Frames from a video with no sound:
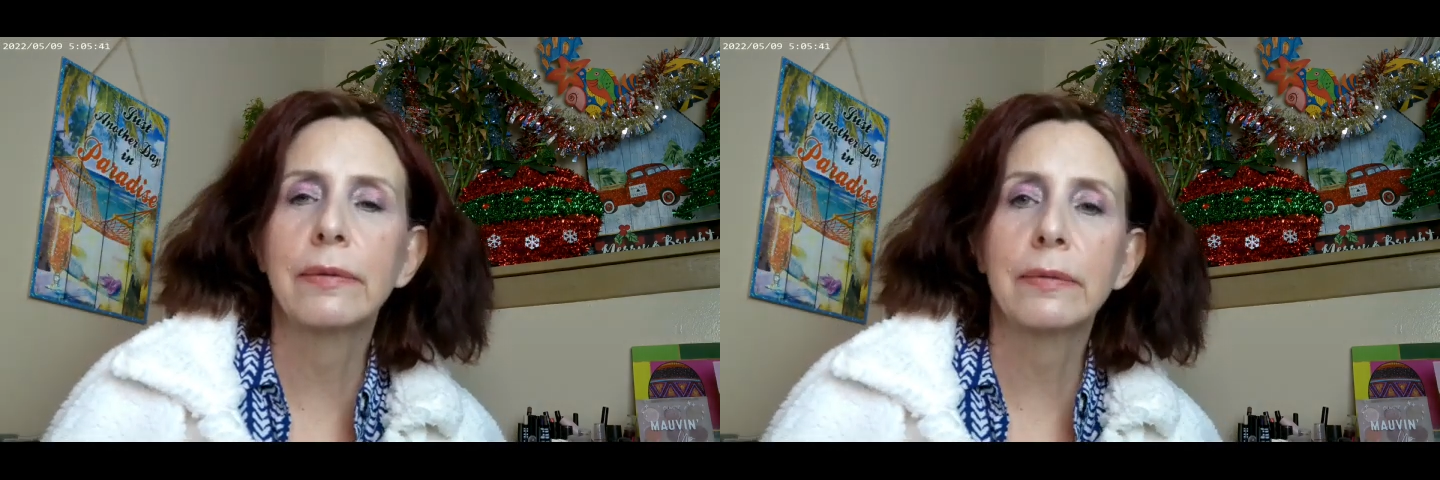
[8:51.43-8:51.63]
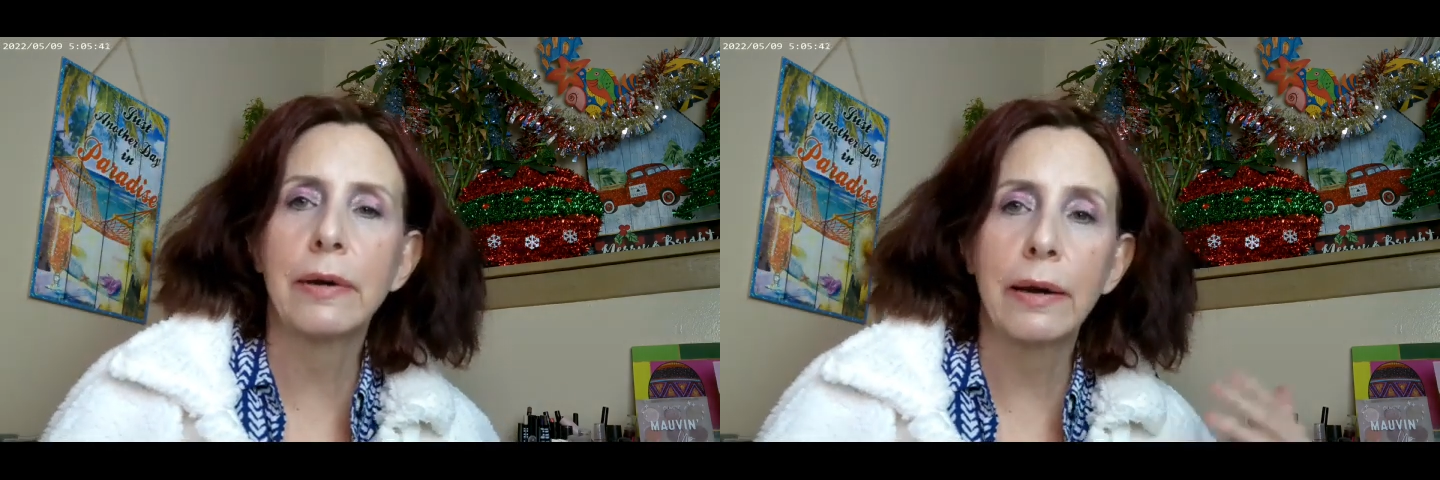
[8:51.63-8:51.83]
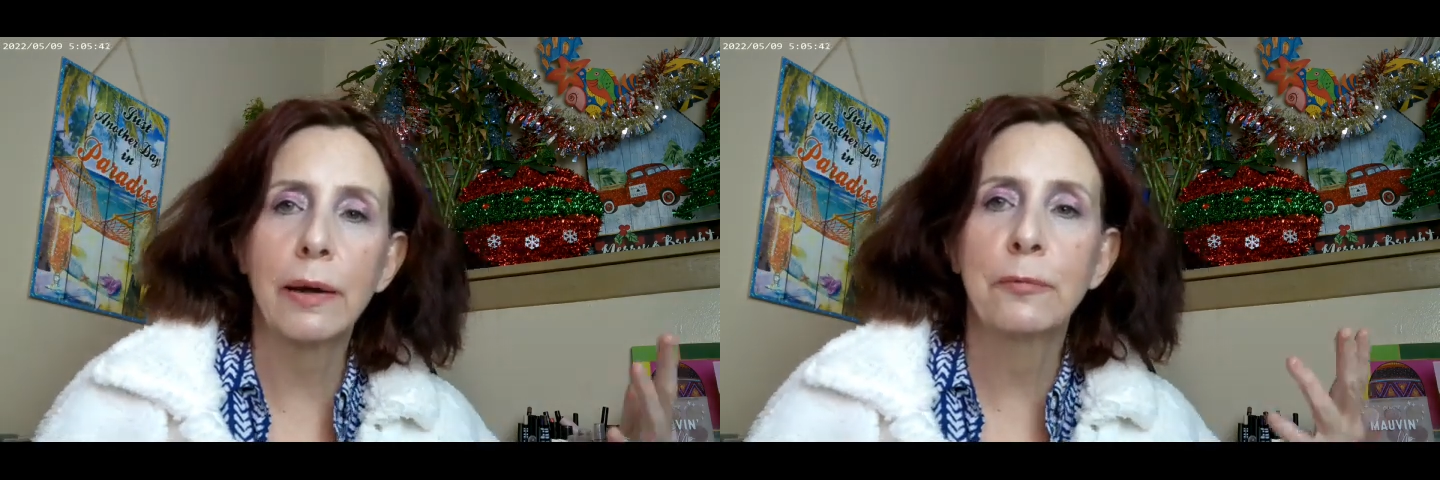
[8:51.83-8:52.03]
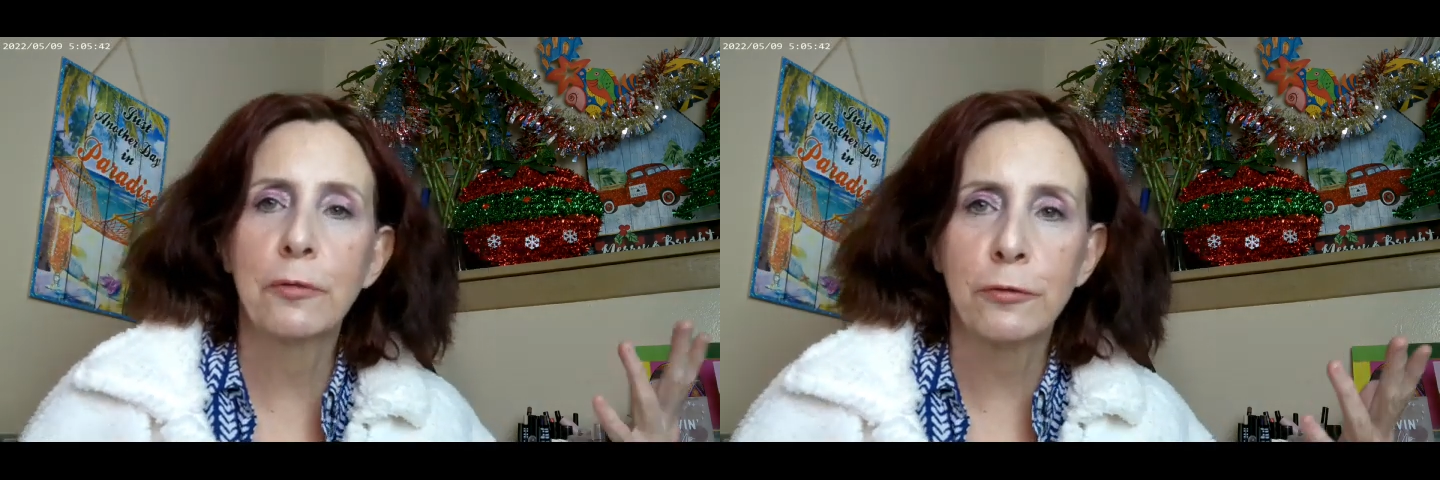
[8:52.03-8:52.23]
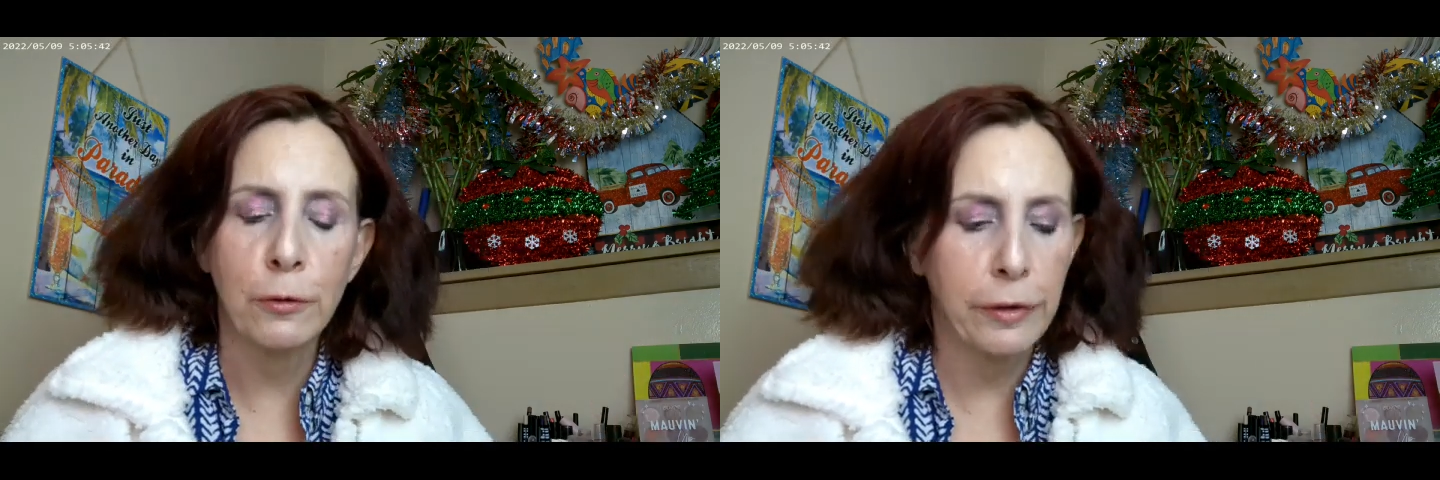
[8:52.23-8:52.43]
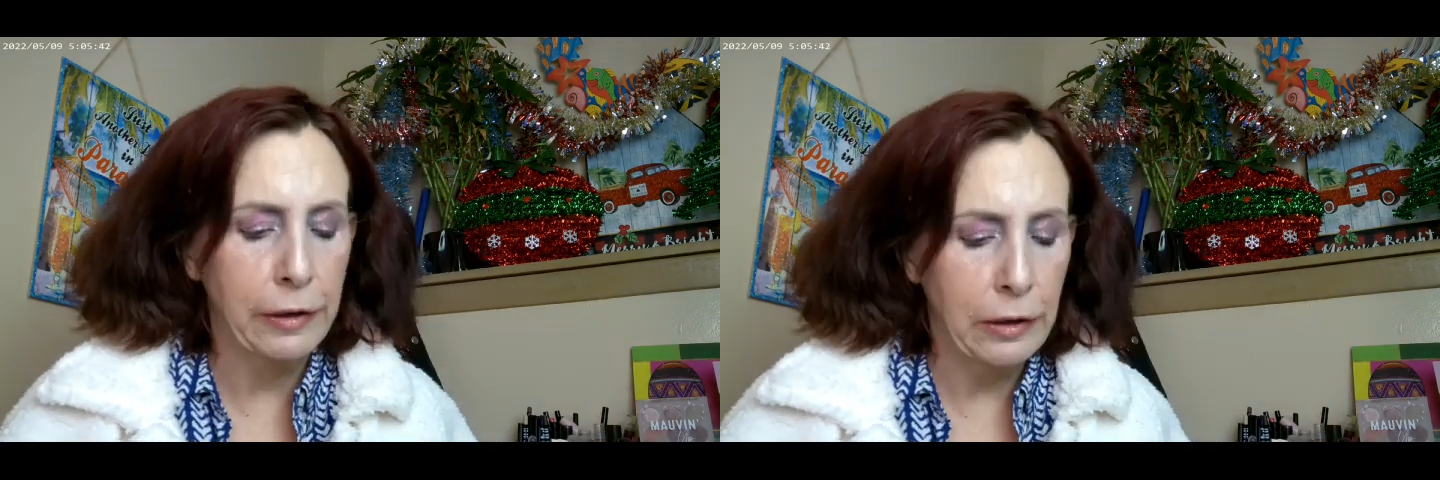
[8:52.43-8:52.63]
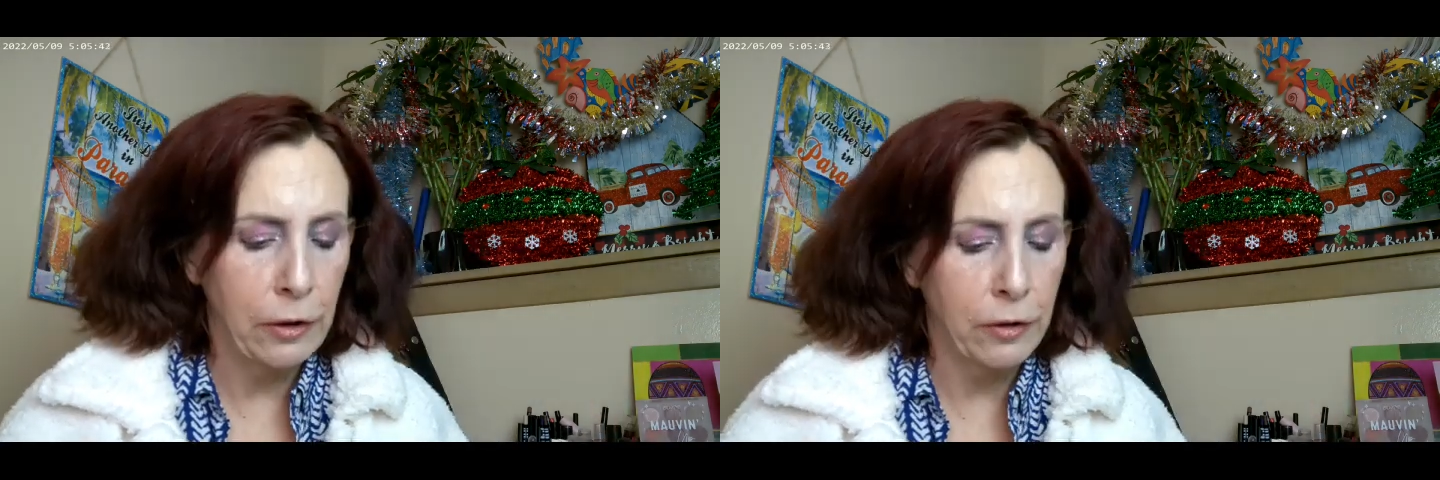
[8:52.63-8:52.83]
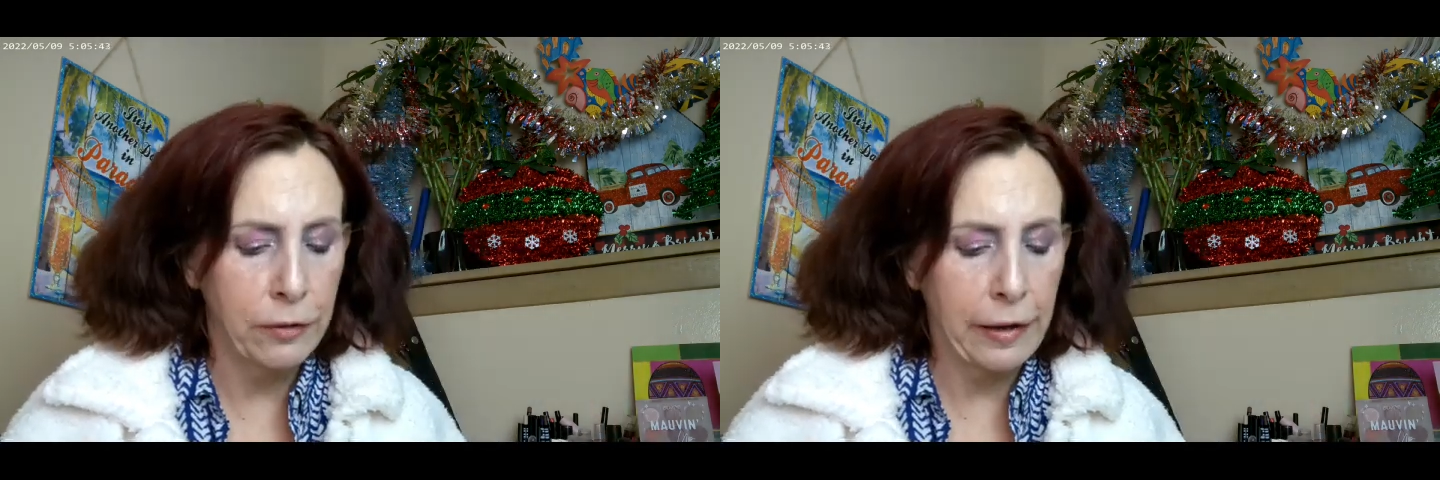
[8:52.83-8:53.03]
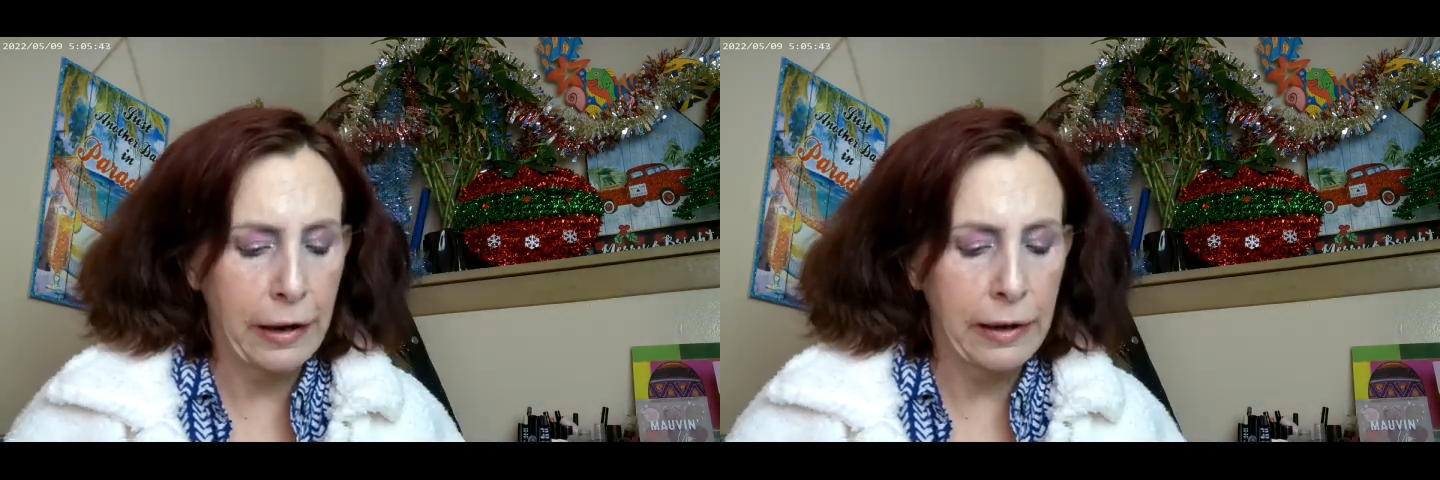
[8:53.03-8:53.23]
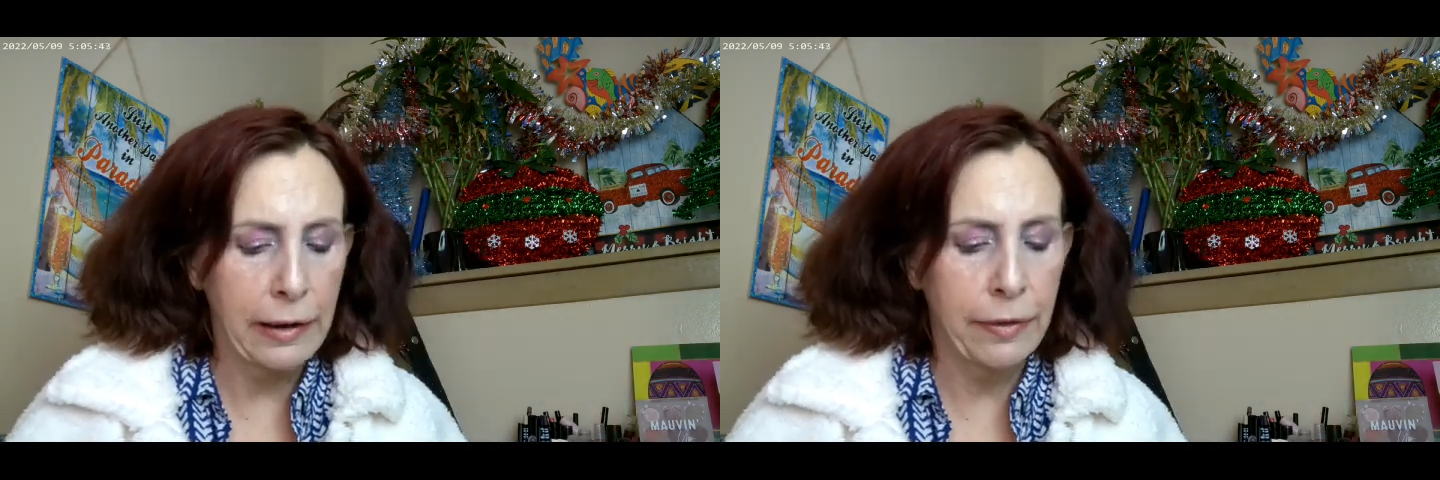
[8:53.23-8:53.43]
stock up for the year or
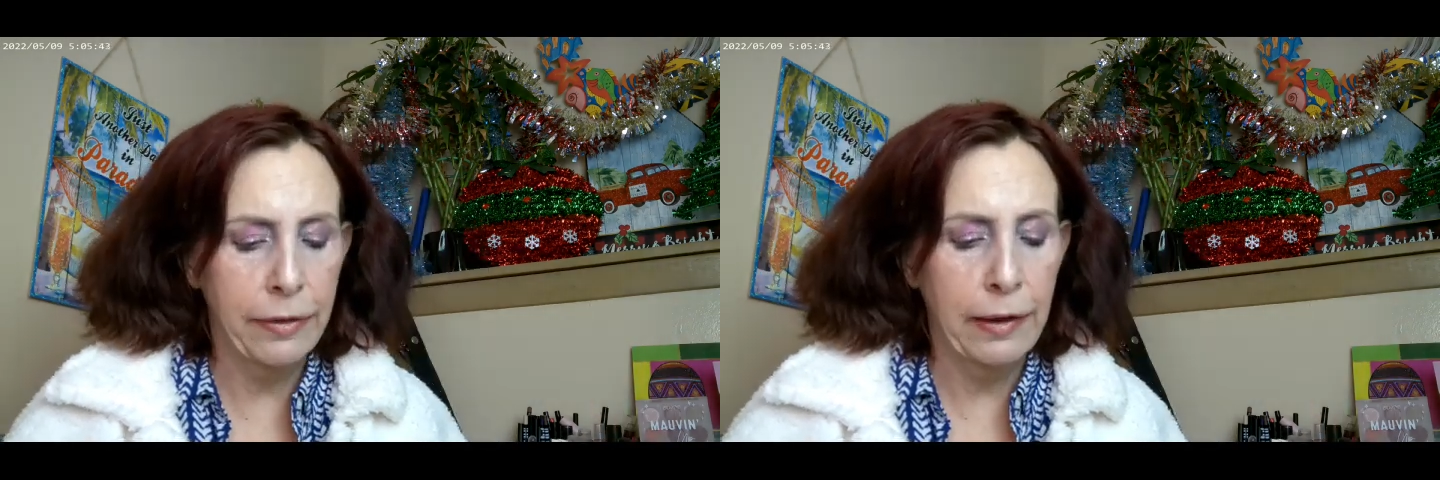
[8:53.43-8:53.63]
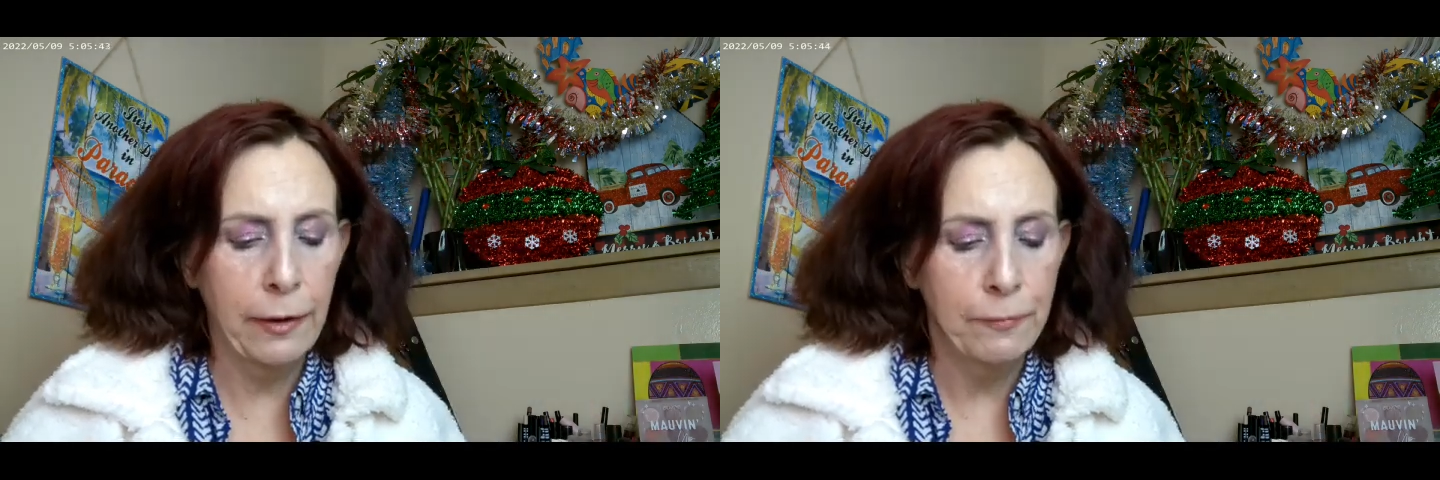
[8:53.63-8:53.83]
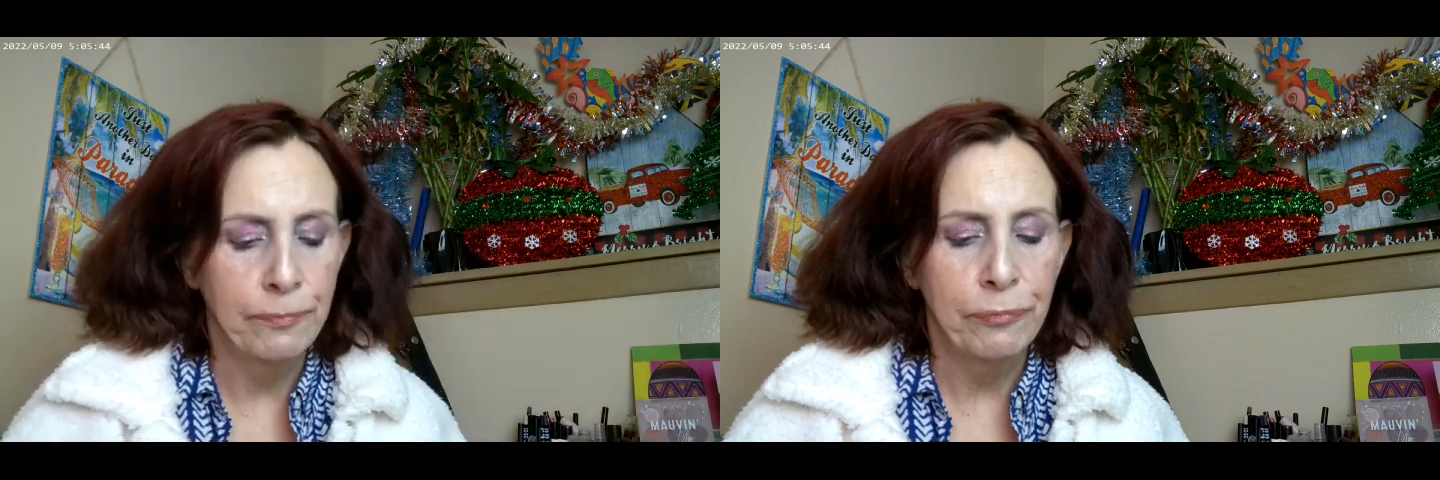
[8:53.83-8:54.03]
that kind of thing.